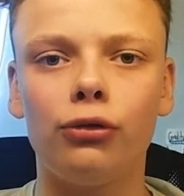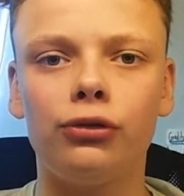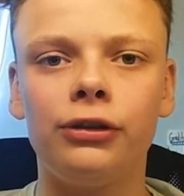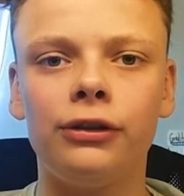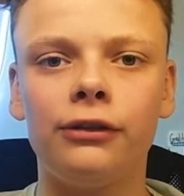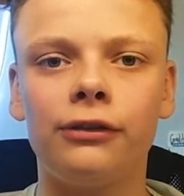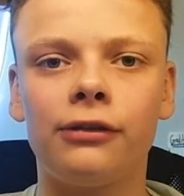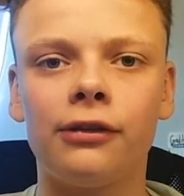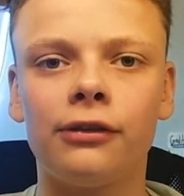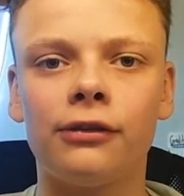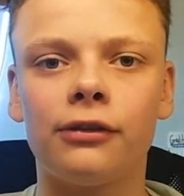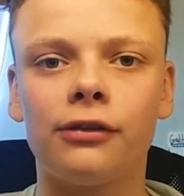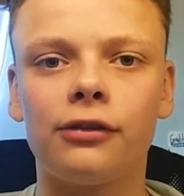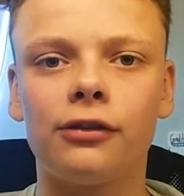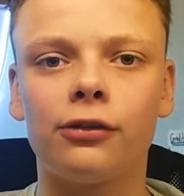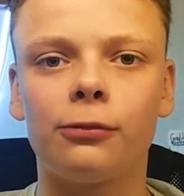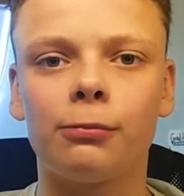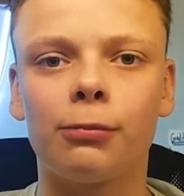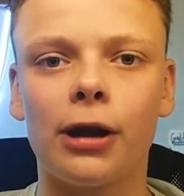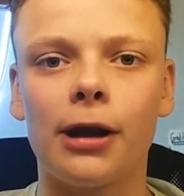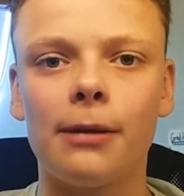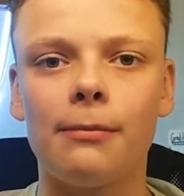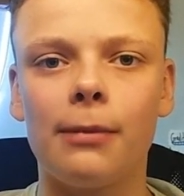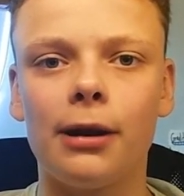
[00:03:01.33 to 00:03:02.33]
Protein
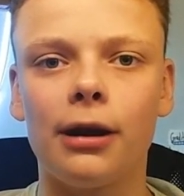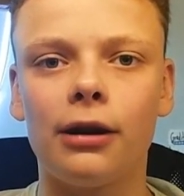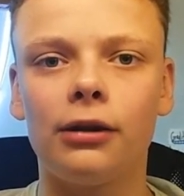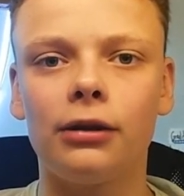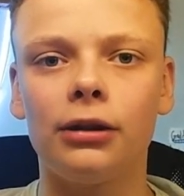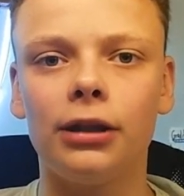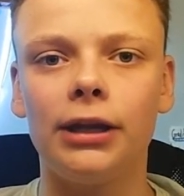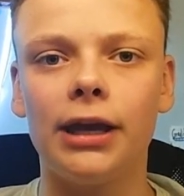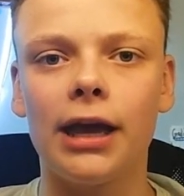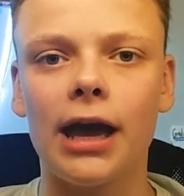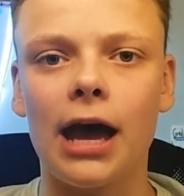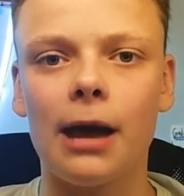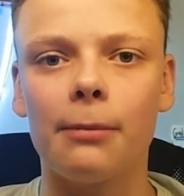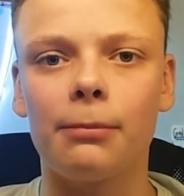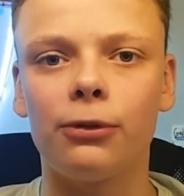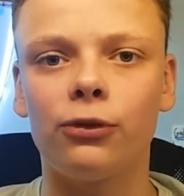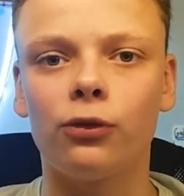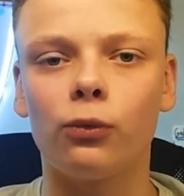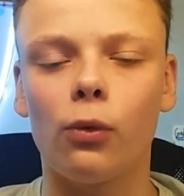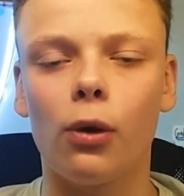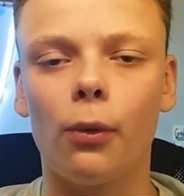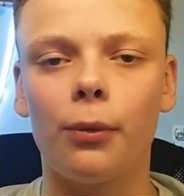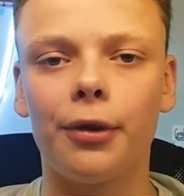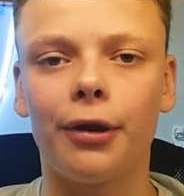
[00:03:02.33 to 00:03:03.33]
synthesis primarily
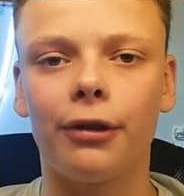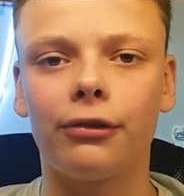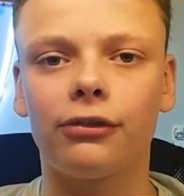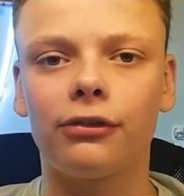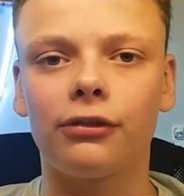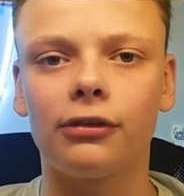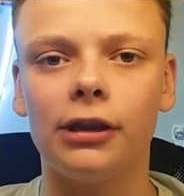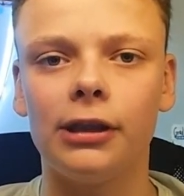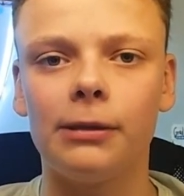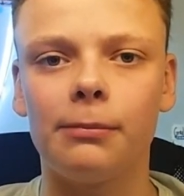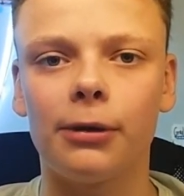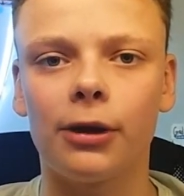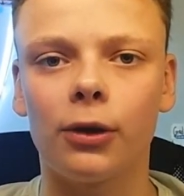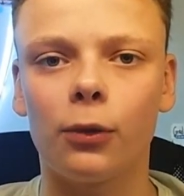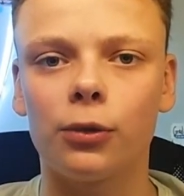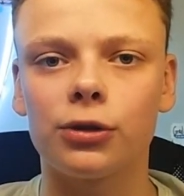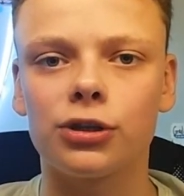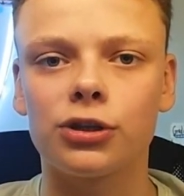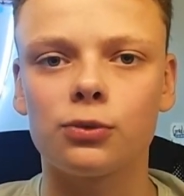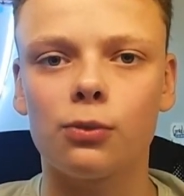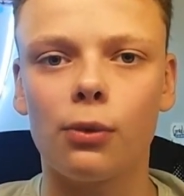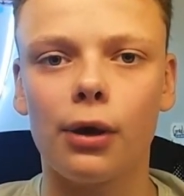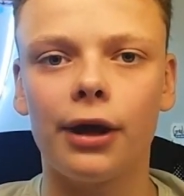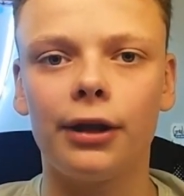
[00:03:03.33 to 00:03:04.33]
happens while we are sleeping,
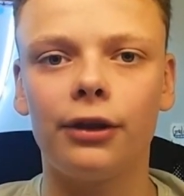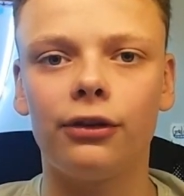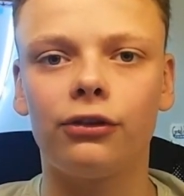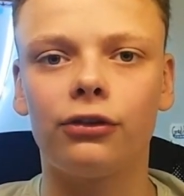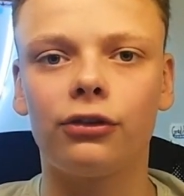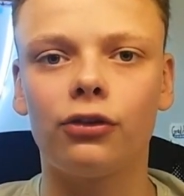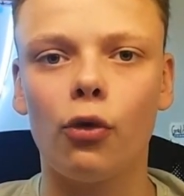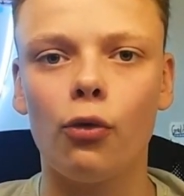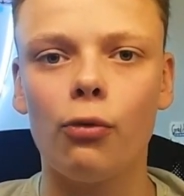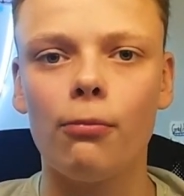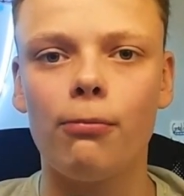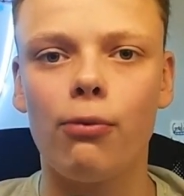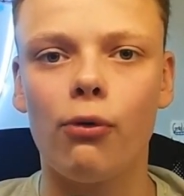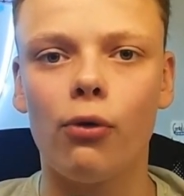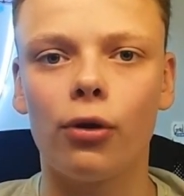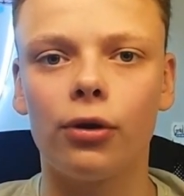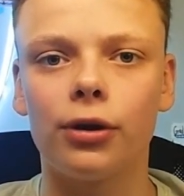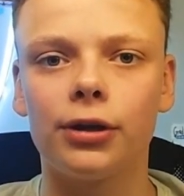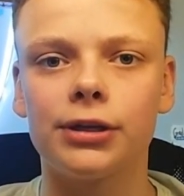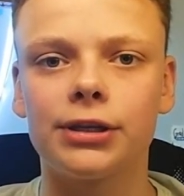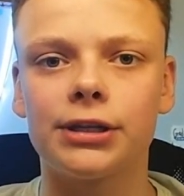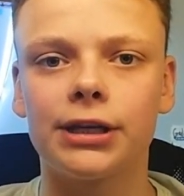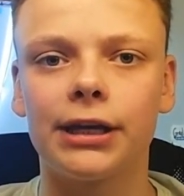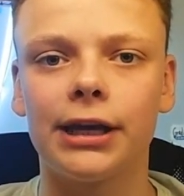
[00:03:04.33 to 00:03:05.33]
which is why it is so
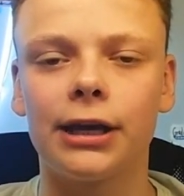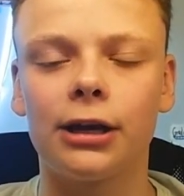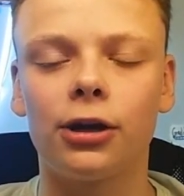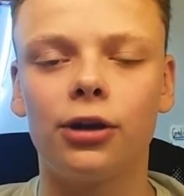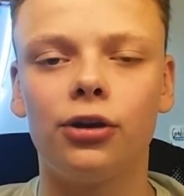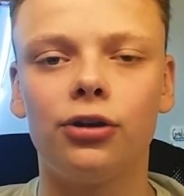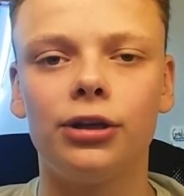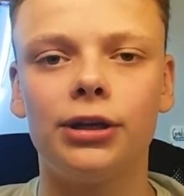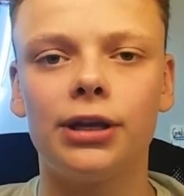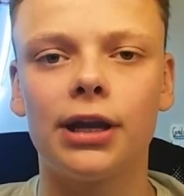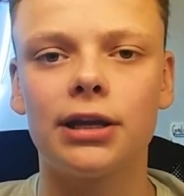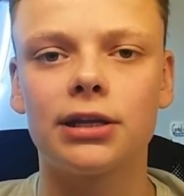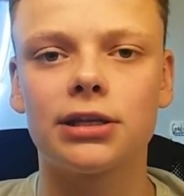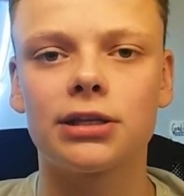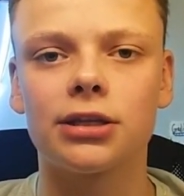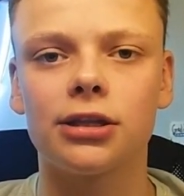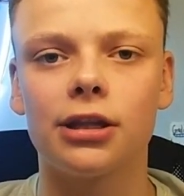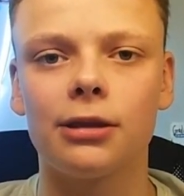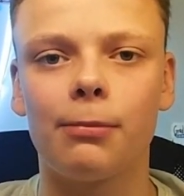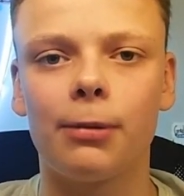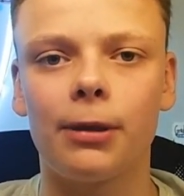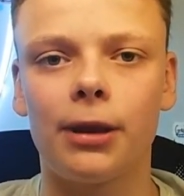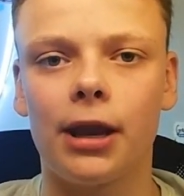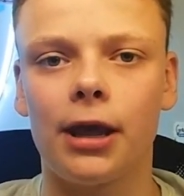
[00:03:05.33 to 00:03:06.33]
important to get a good night's
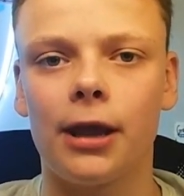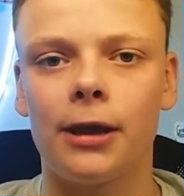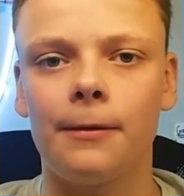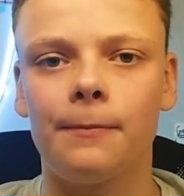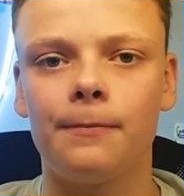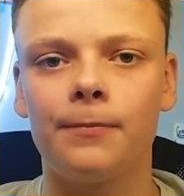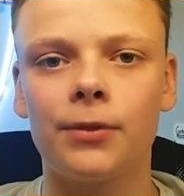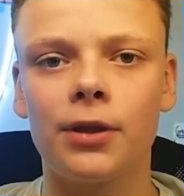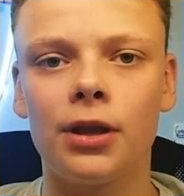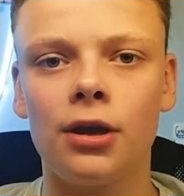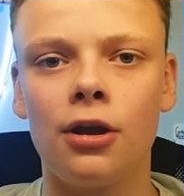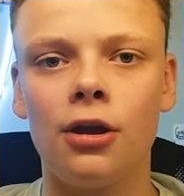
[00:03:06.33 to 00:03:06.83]
sleep at night.